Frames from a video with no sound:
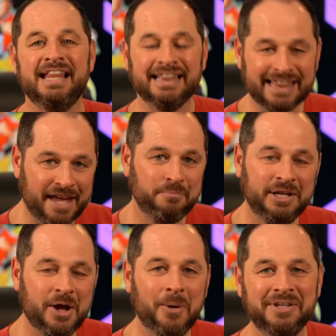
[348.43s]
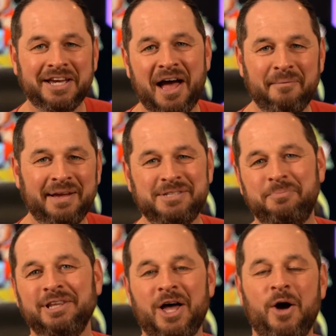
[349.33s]
Let me know in the comments
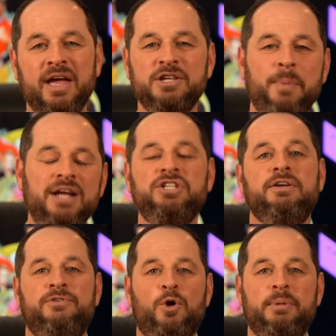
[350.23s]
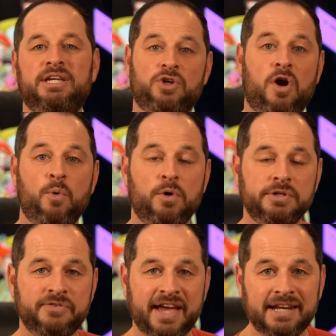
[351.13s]
below, especially if you're a big Star
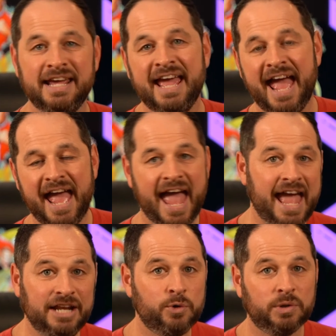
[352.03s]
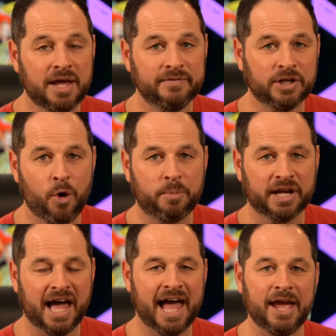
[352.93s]
Wars fan and you were loving Cobra
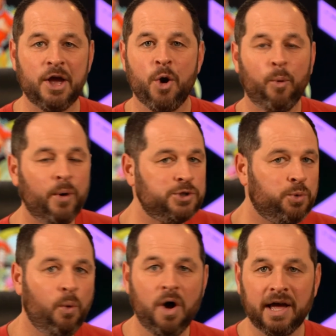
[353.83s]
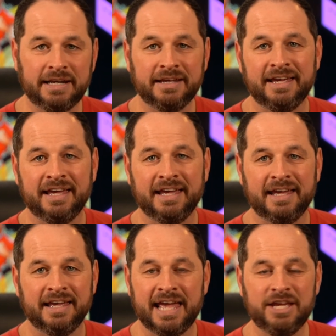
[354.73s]
Kai, which one
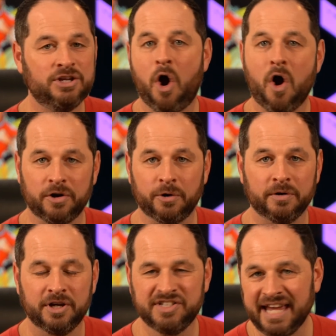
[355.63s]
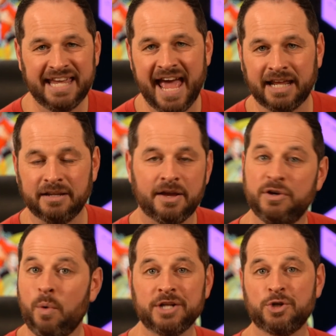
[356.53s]
hit you harder. Because I get it. If
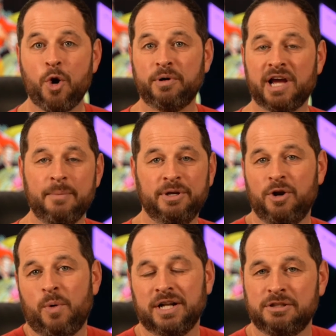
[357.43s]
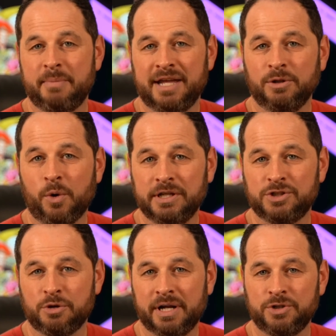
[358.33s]
you watch Cobra Kai but you don't watch The Mandalorian
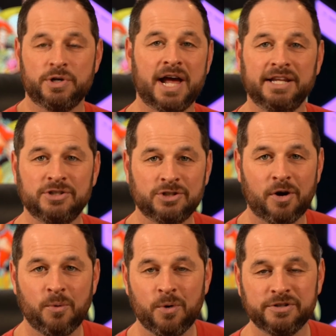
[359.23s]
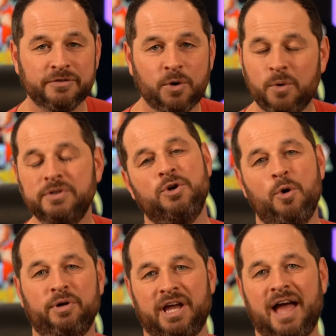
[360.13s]
so much, you're not into Star Wars, of course
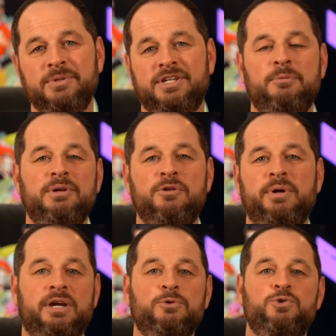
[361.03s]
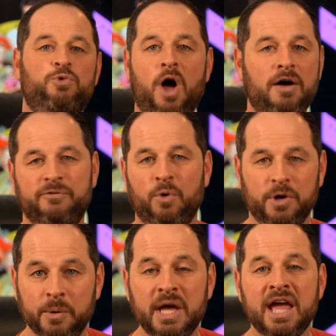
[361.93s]
Cobra Kai was going to be the bigger draw for you.